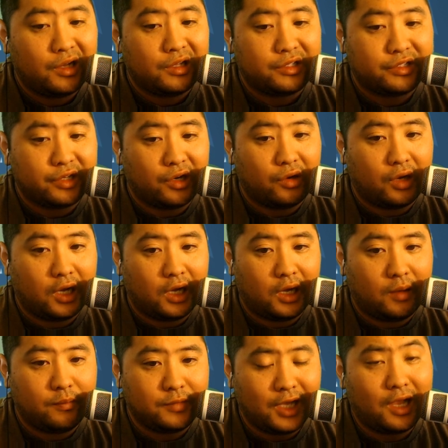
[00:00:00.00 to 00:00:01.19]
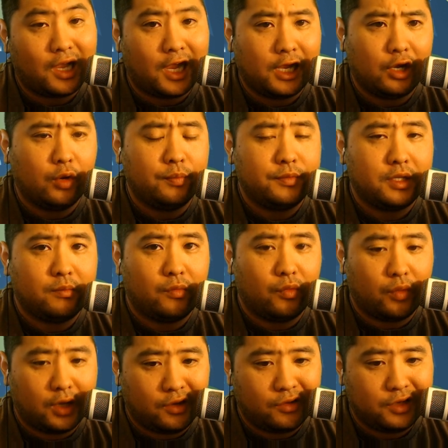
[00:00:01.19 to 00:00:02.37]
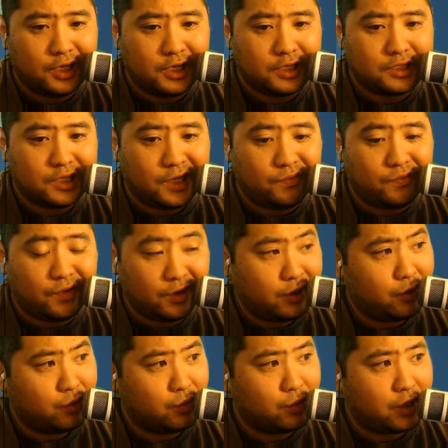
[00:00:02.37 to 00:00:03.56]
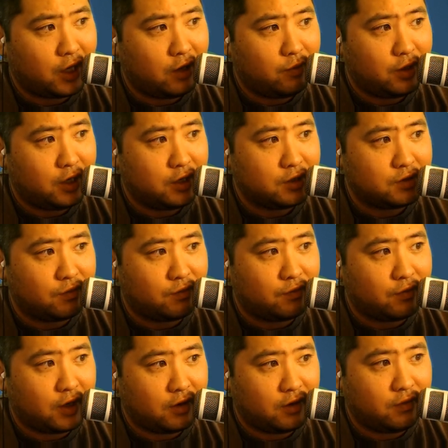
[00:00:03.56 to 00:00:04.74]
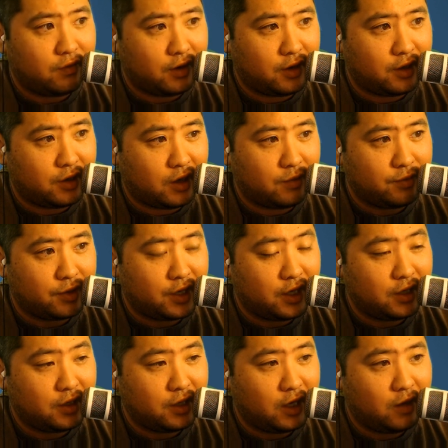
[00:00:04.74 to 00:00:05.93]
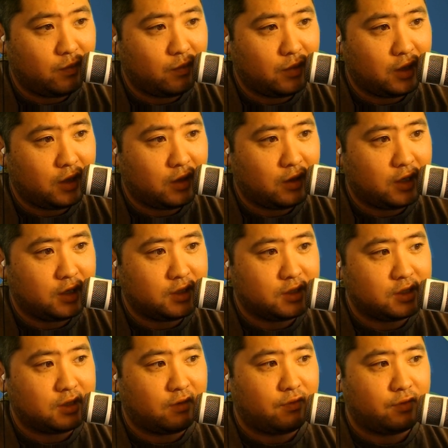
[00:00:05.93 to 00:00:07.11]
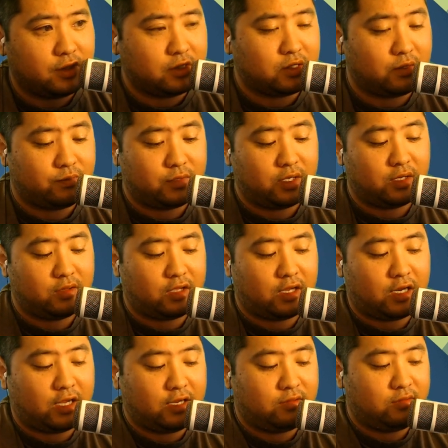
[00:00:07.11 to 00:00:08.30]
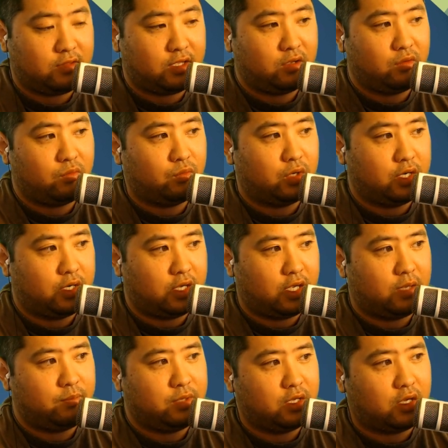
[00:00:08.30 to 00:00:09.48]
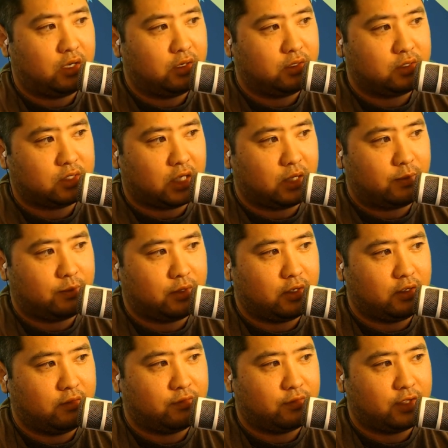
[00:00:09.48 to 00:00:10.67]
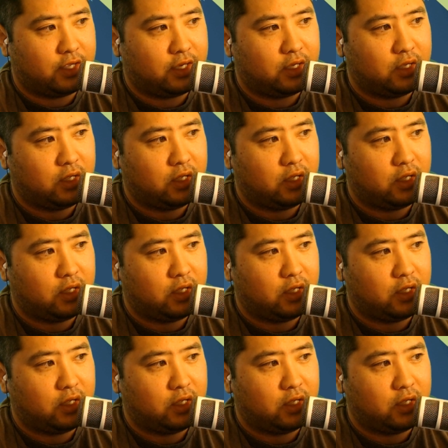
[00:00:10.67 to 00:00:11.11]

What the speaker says: So, yeah, I hope them well. It is a very cool game. It is a very, very complicated game. It is definitely something that I think would be on top of, like,